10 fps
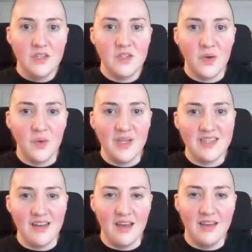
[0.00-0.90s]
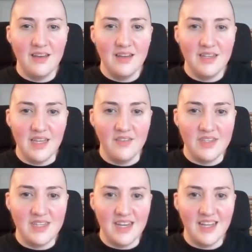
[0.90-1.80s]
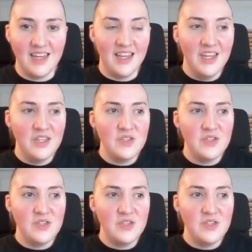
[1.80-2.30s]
So it's not devastating.